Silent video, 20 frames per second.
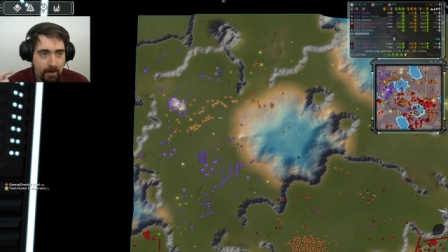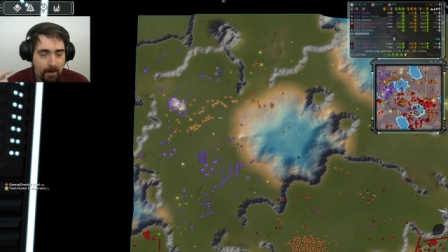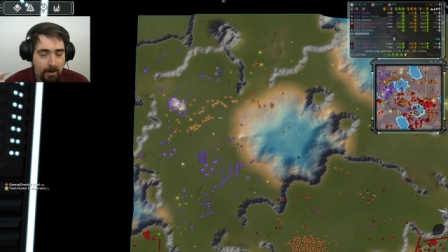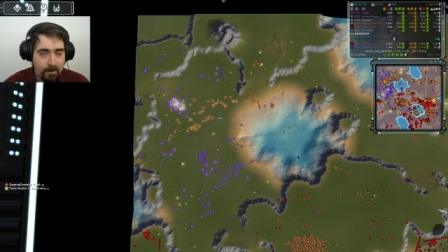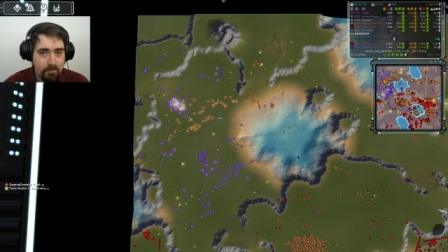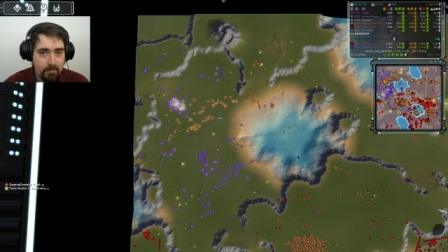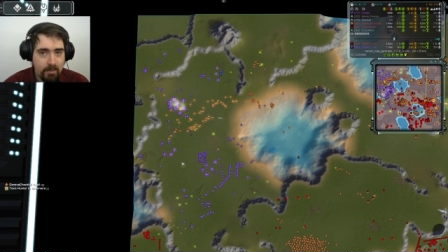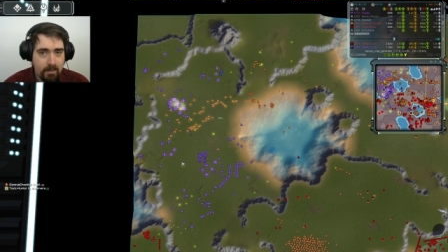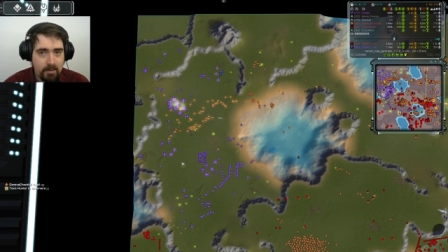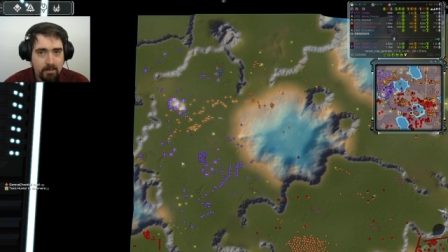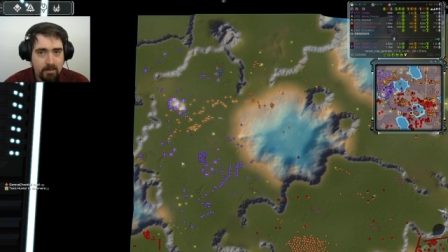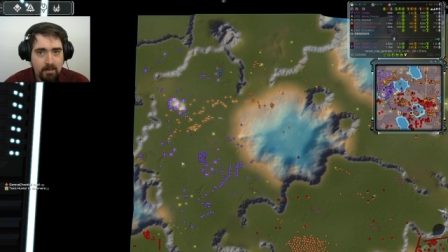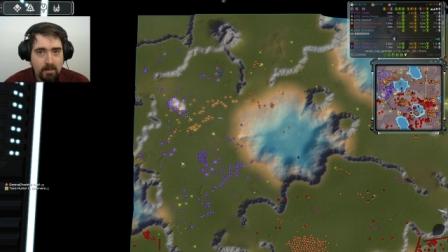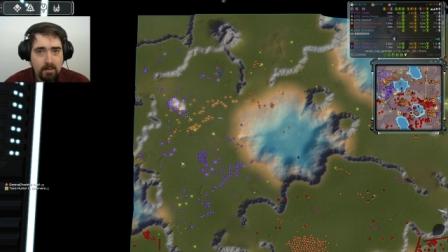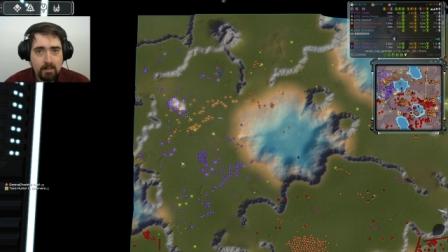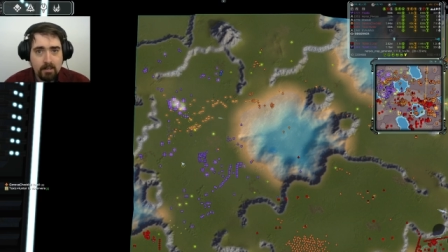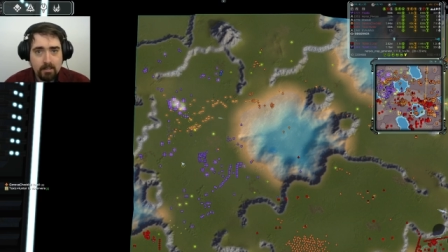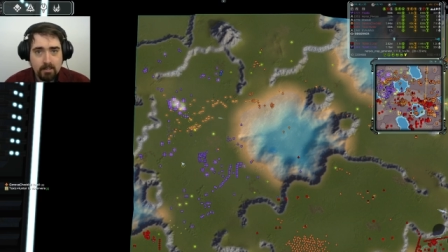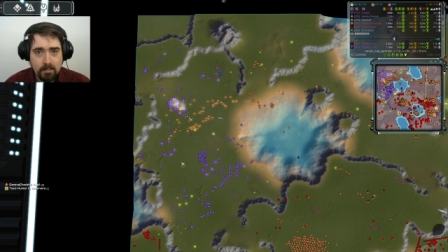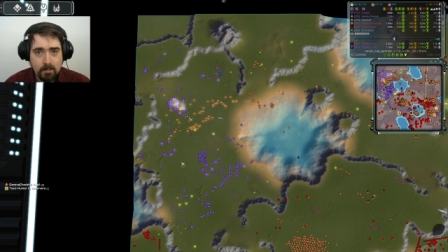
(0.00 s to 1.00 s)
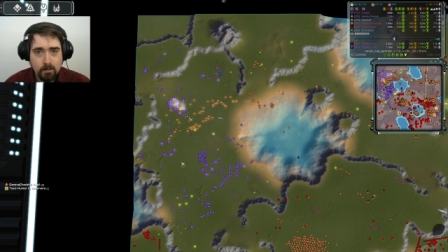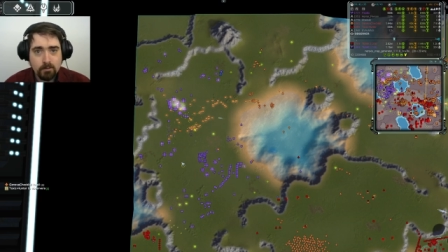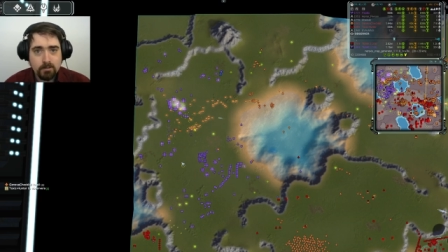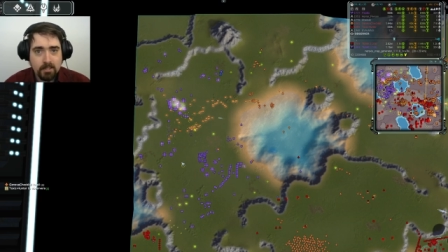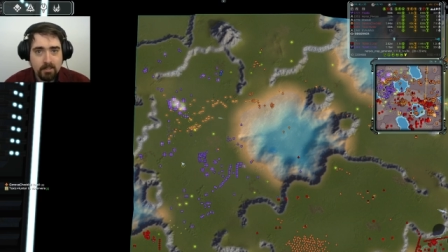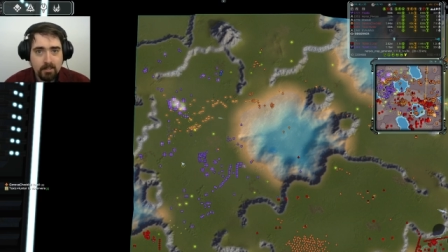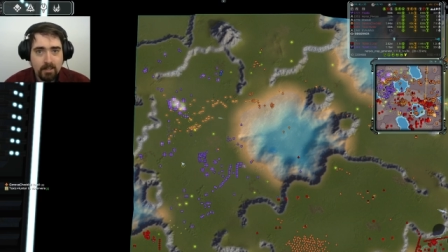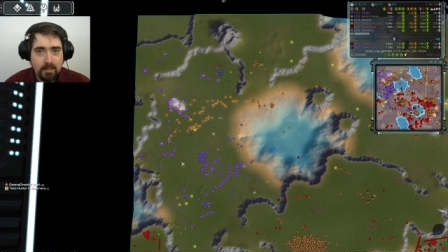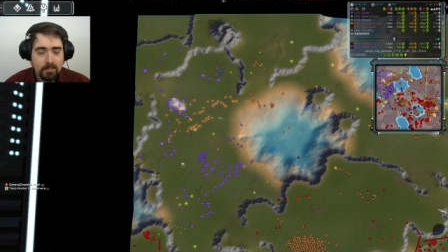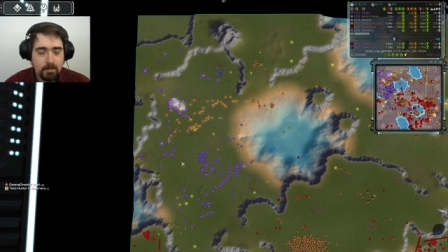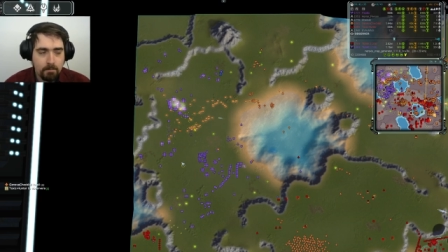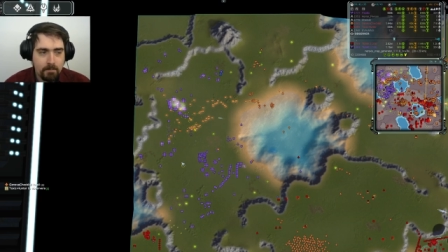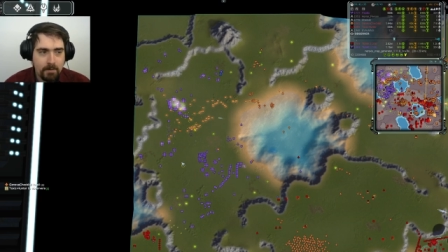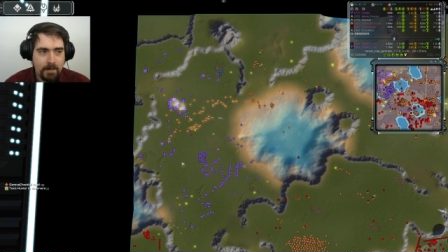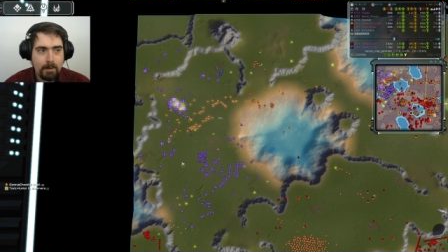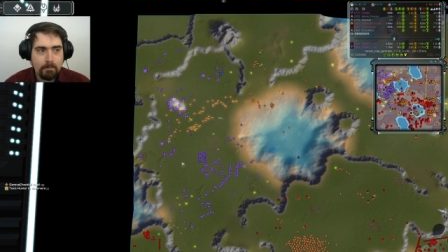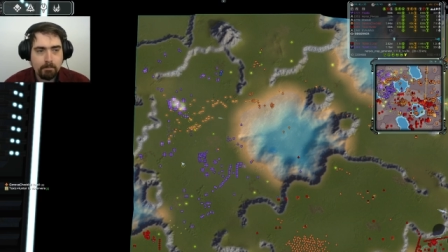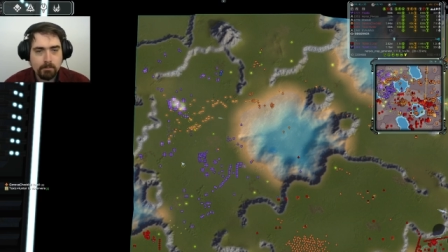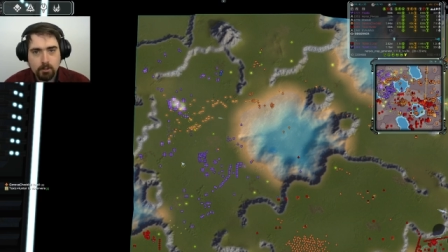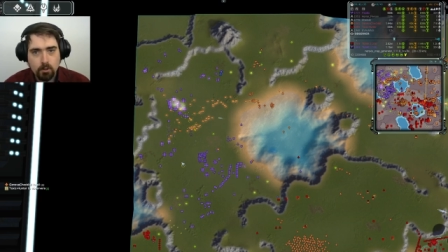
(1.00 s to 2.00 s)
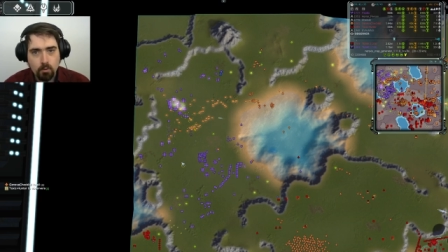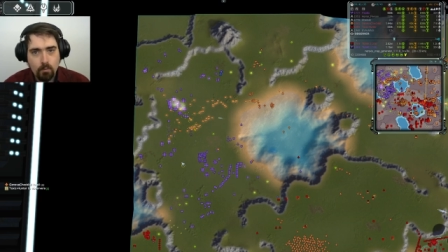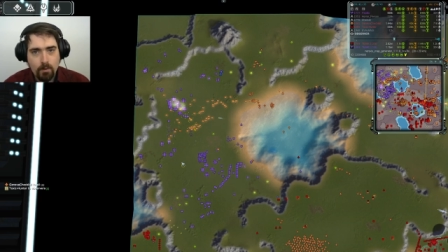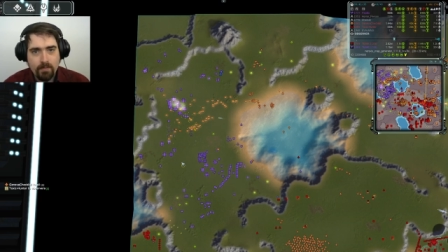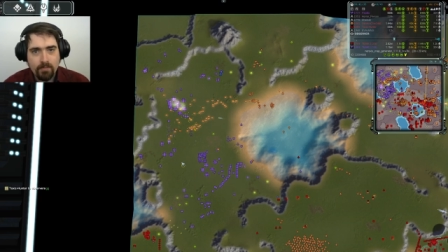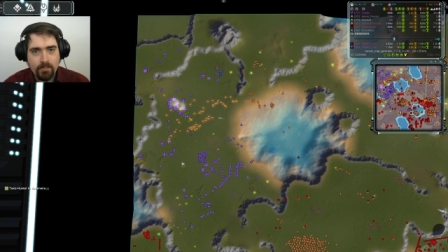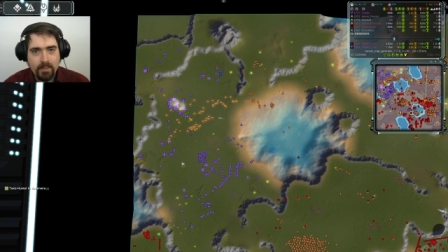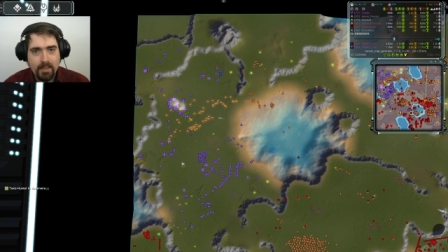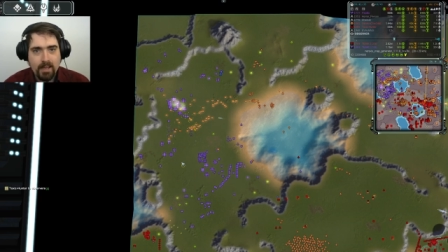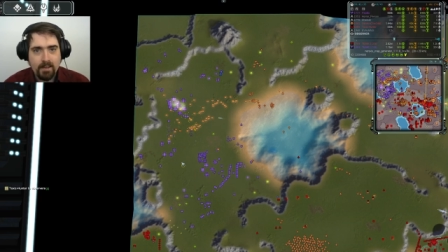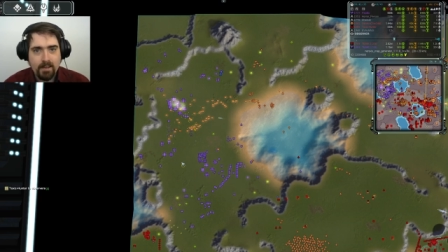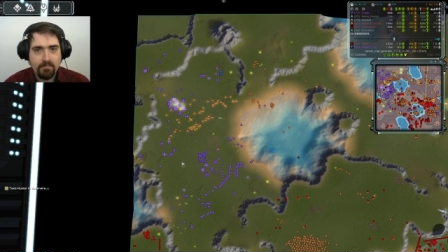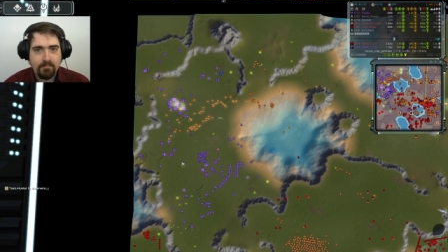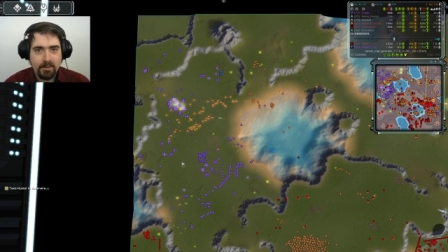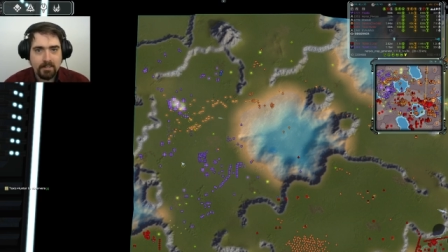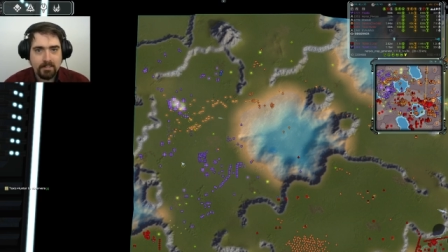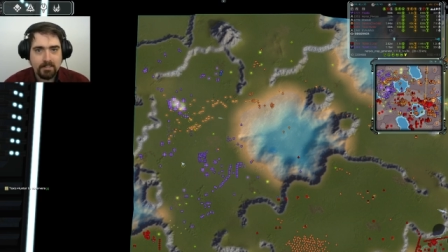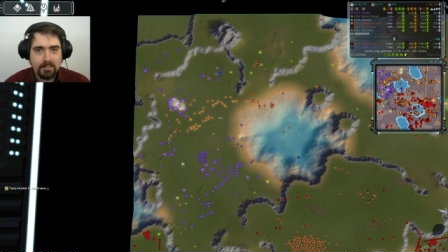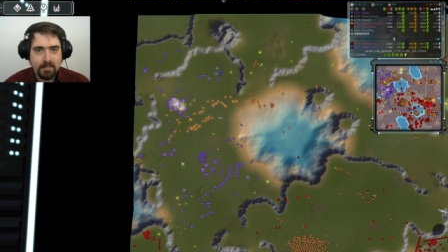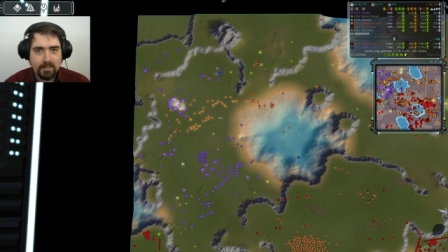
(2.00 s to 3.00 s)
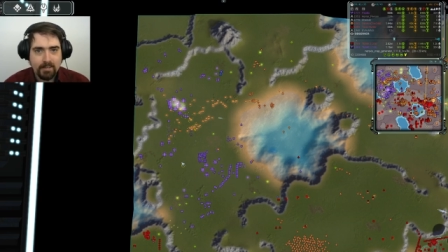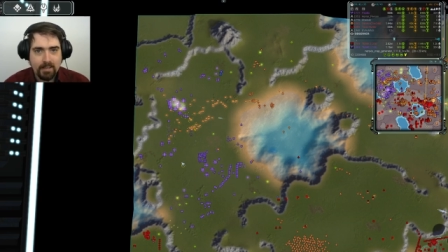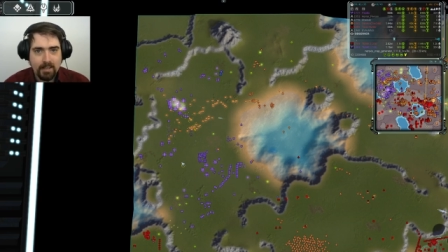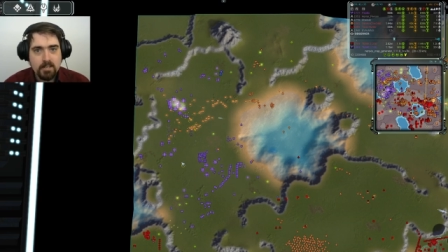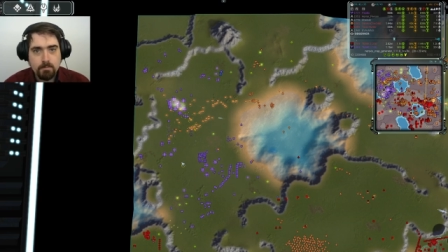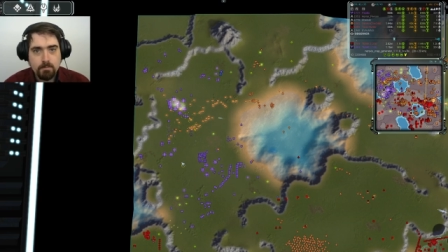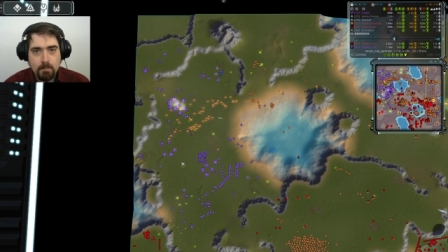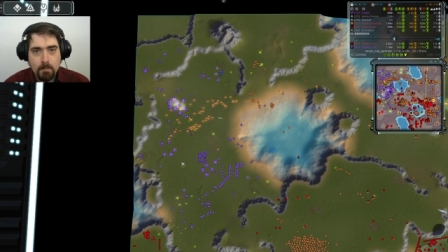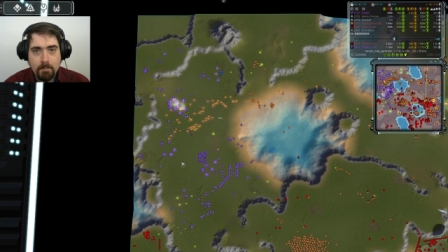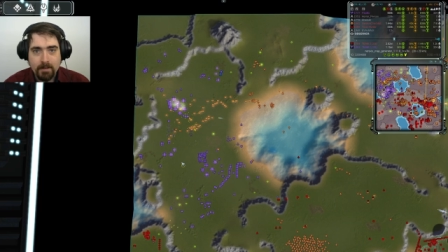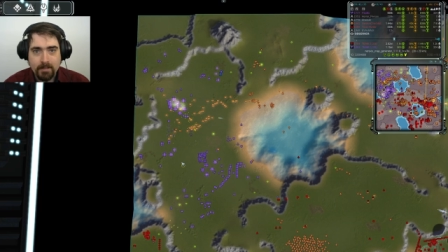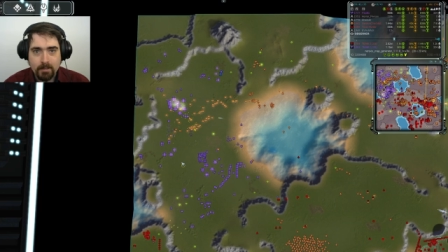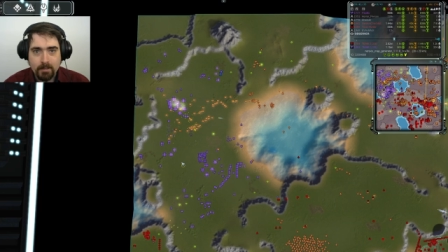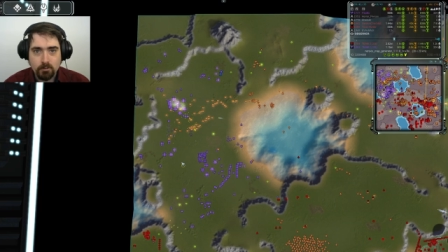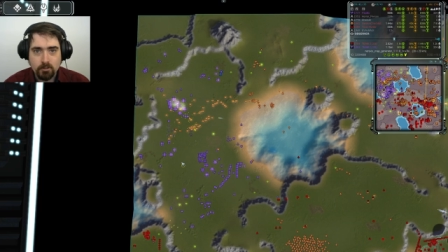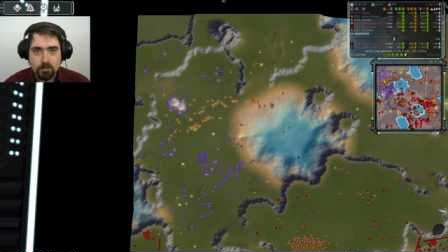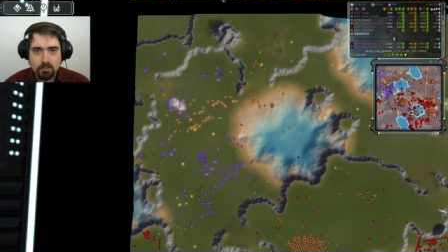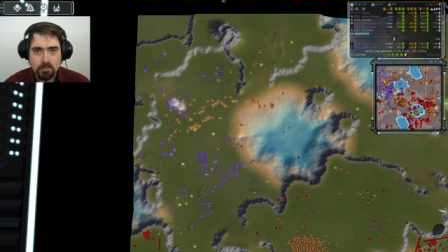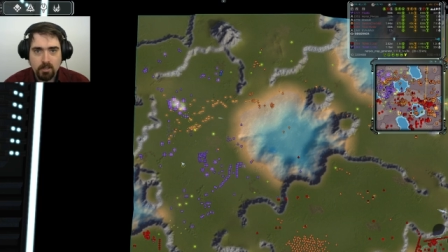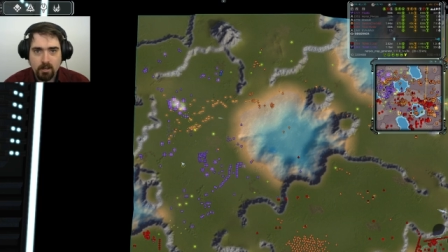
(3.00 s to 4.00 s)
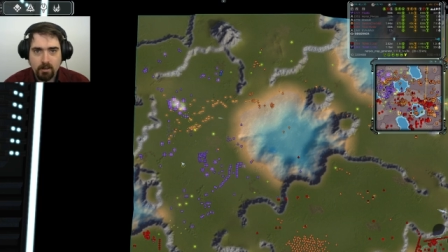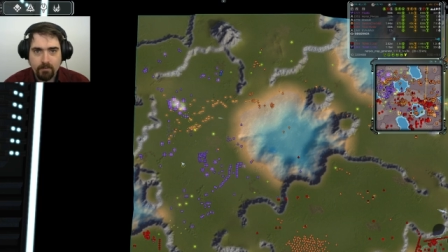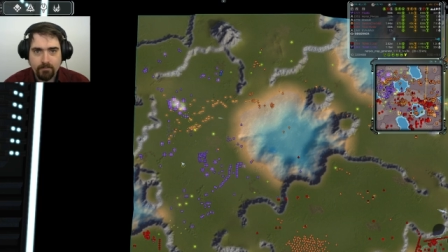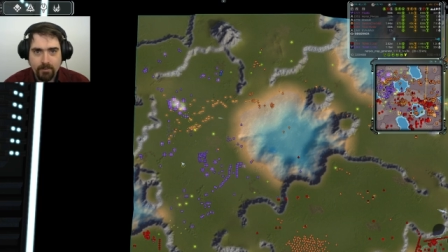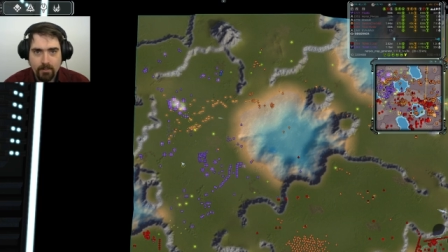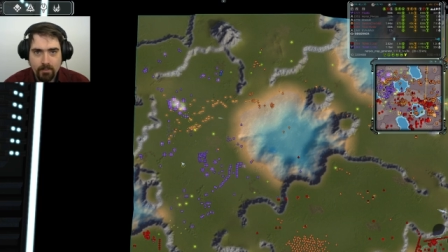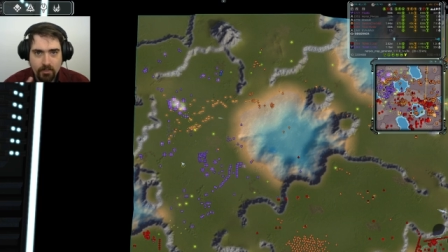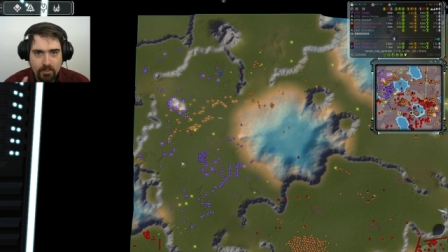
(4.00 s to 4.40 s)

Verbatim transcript: and then using that to be able to win the air fight against Pepitto just after,